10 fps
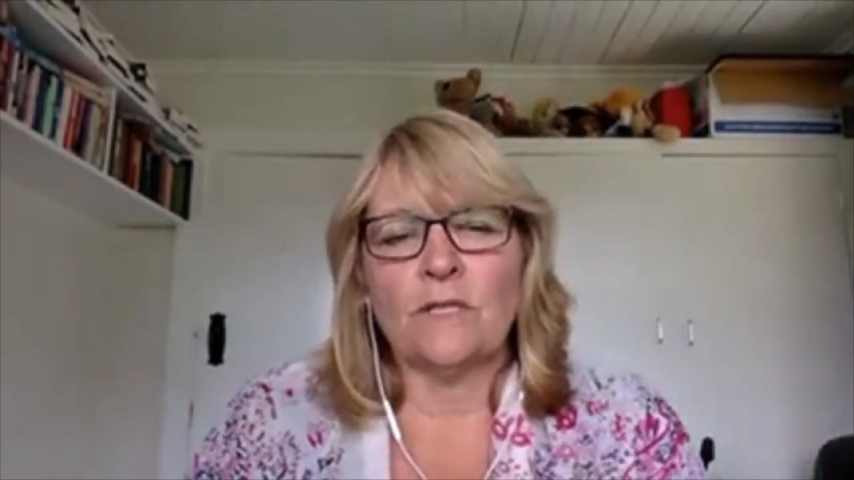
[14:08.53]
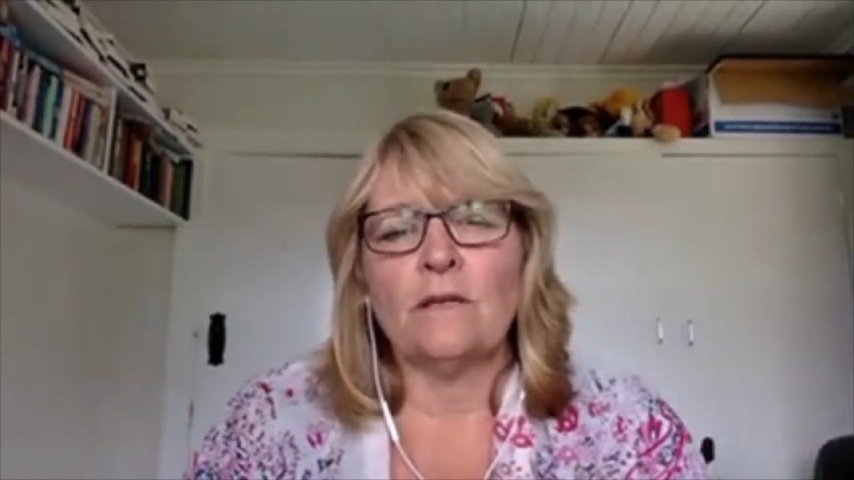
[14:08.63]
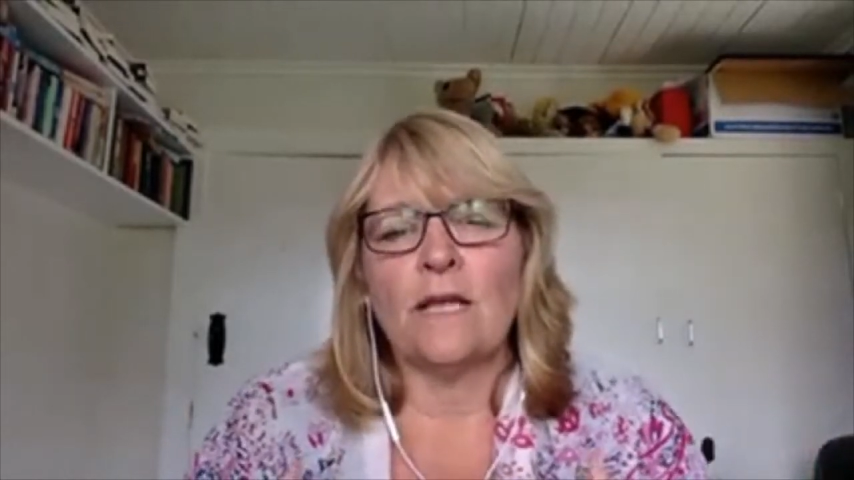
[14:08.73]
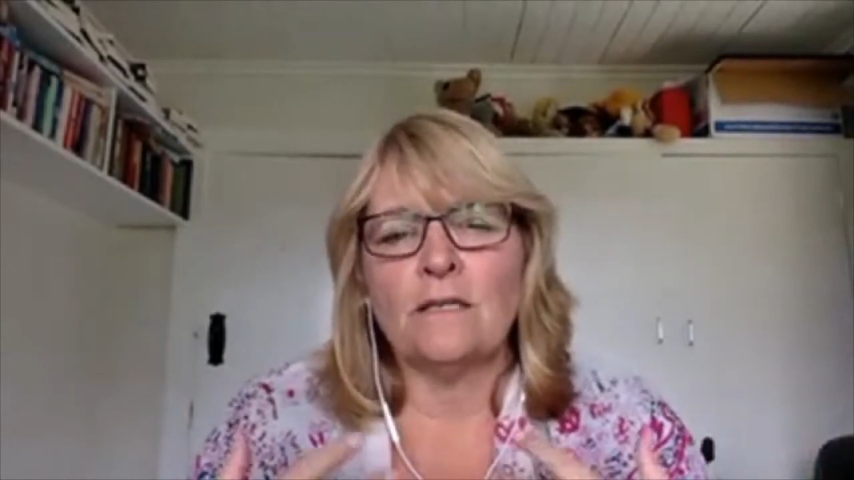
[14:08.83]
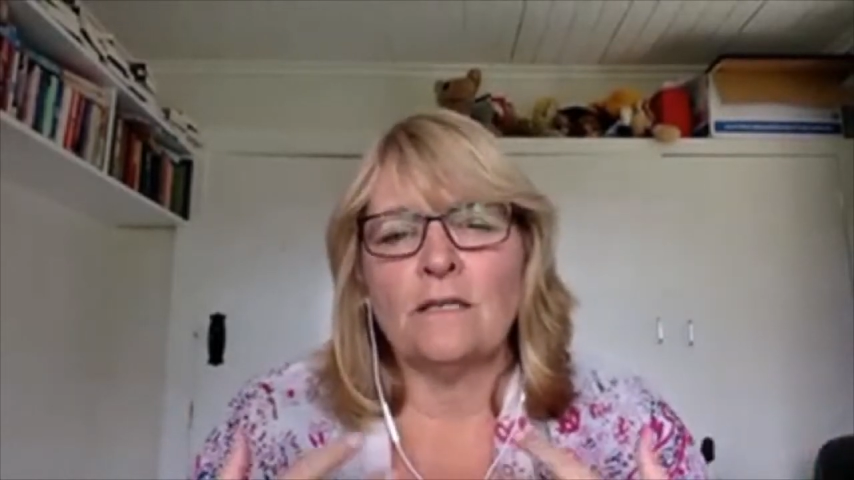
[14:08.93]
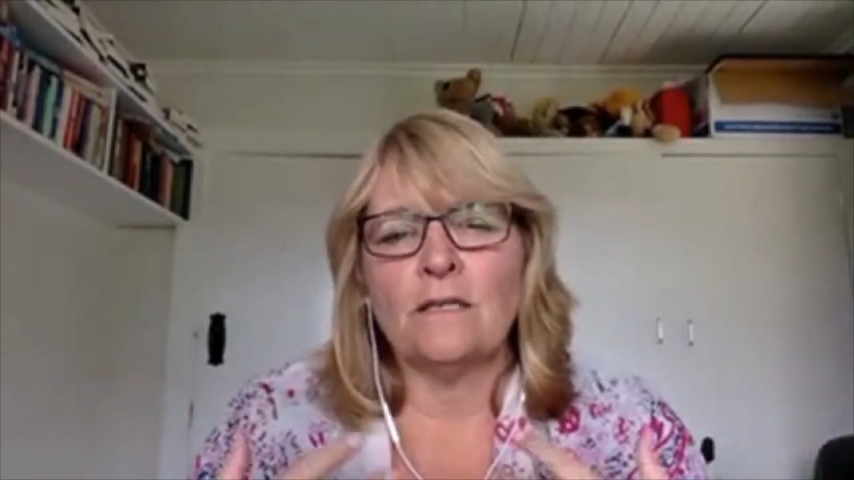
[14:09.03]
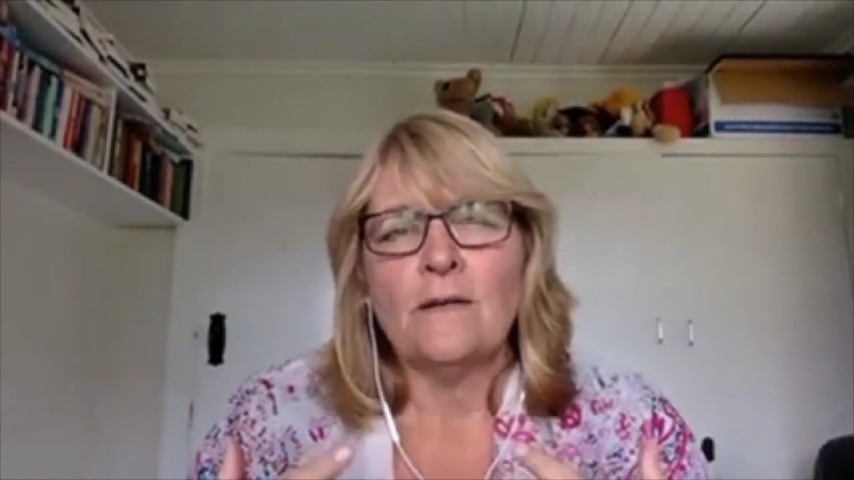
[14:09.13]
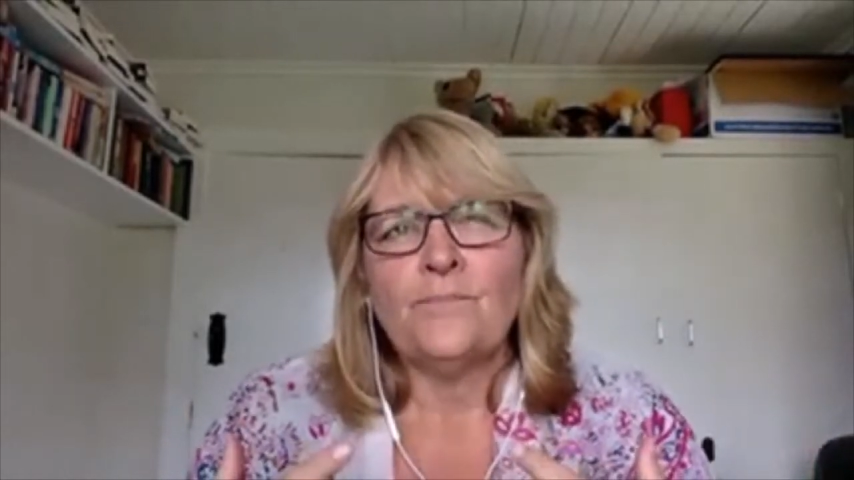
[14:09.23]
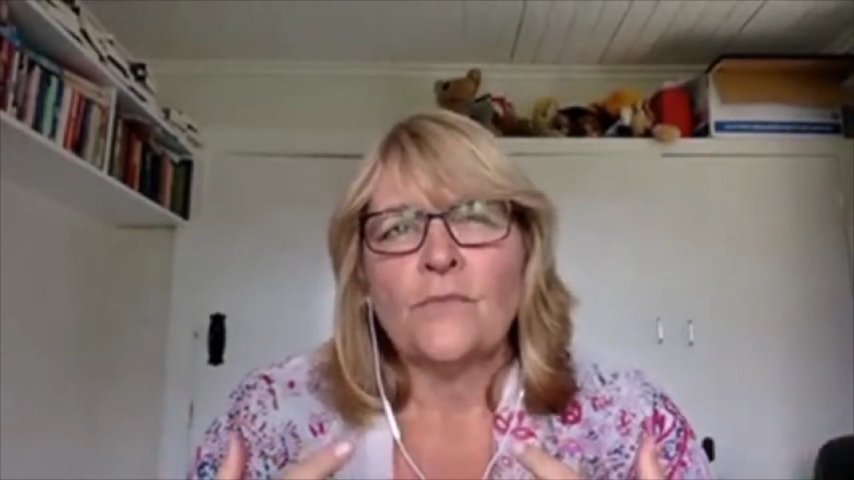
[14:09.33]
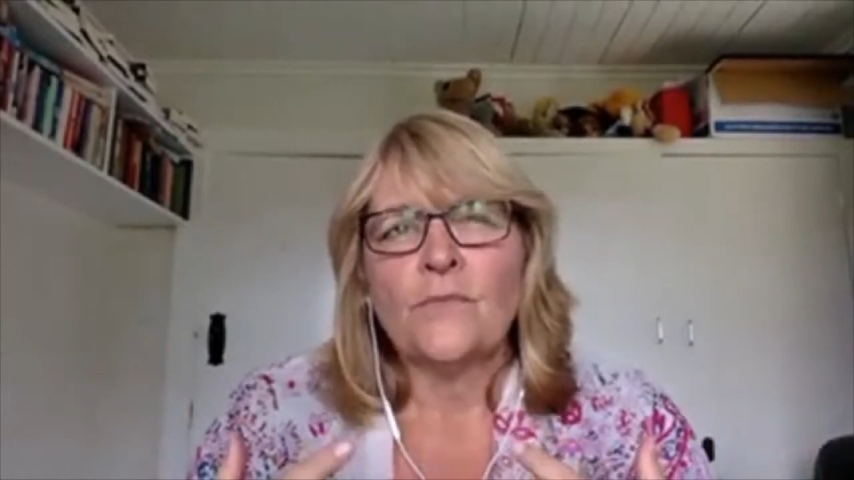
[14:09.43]
And
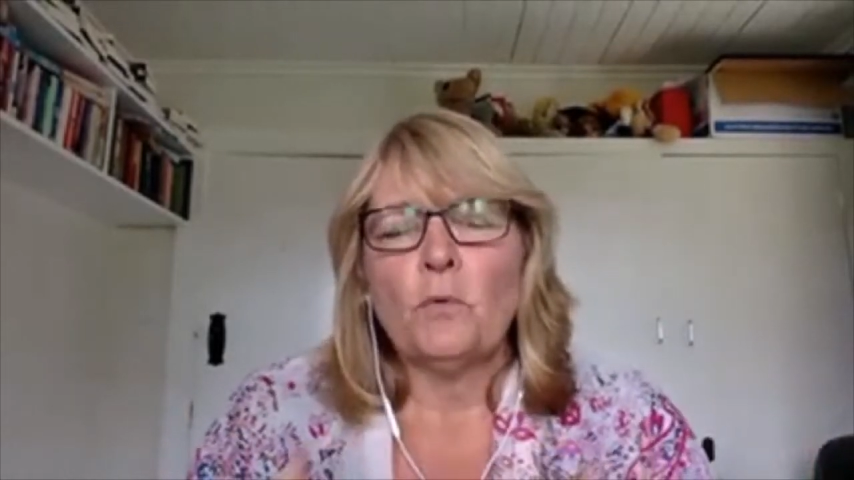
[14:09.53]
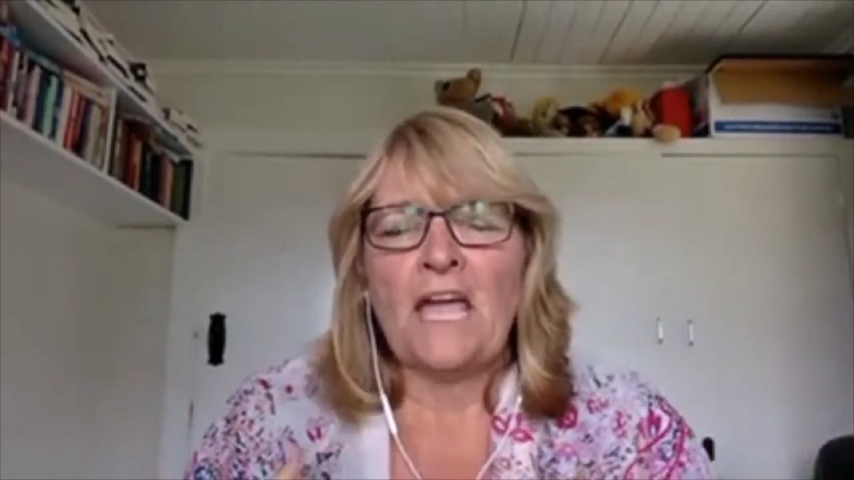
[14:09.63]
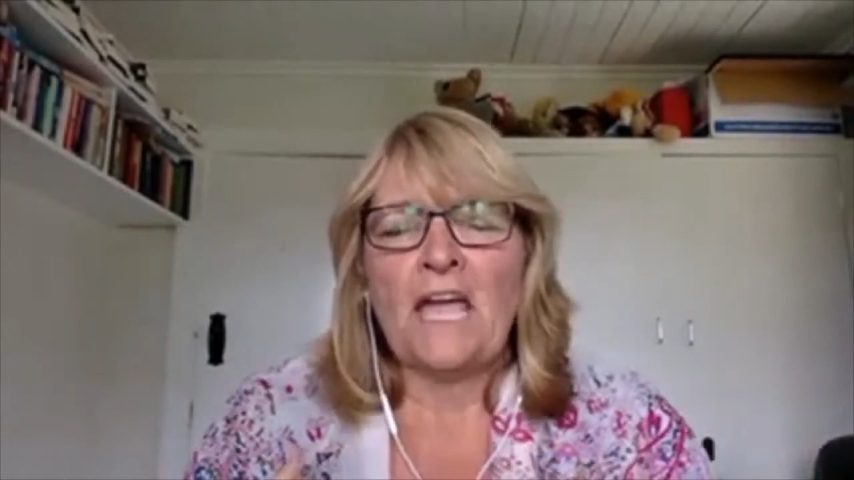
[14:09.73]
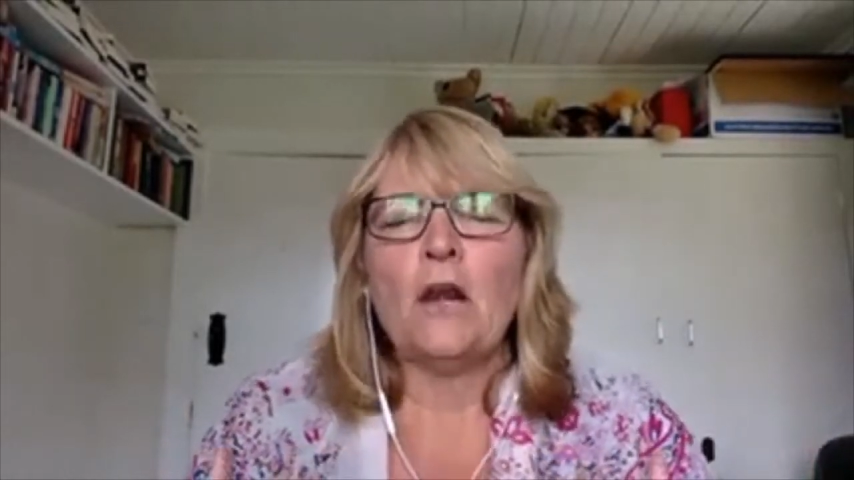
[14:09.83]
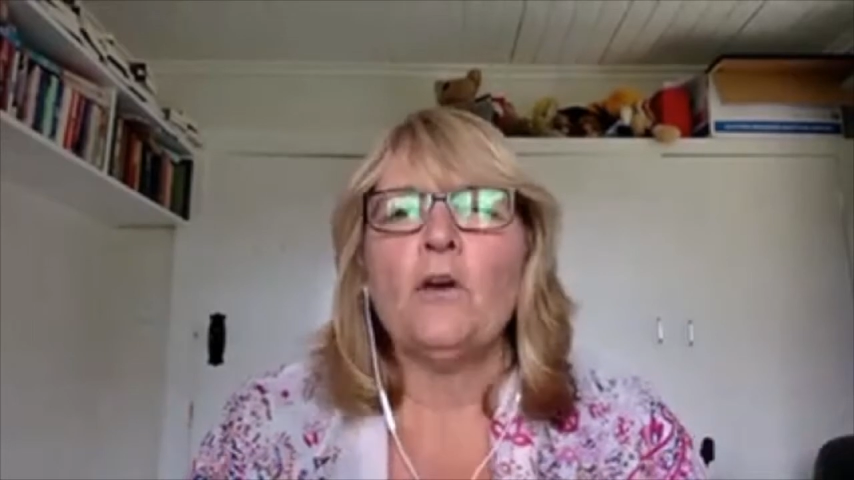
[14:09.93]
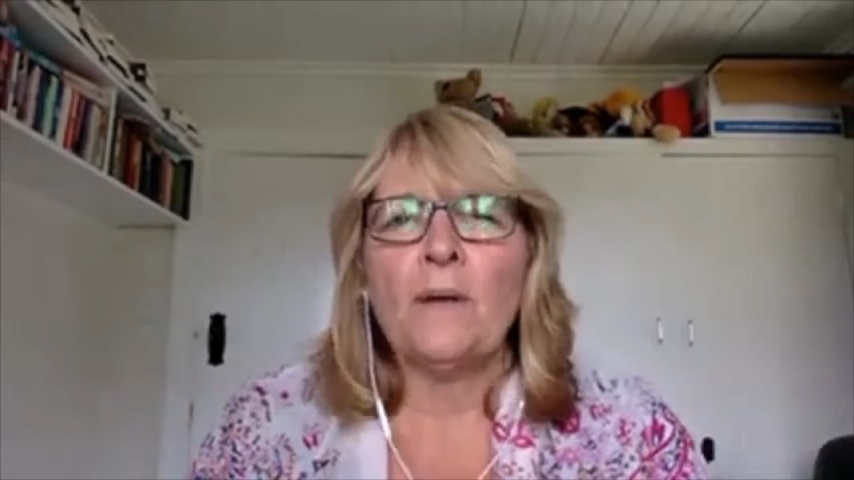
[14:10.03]
we had a lot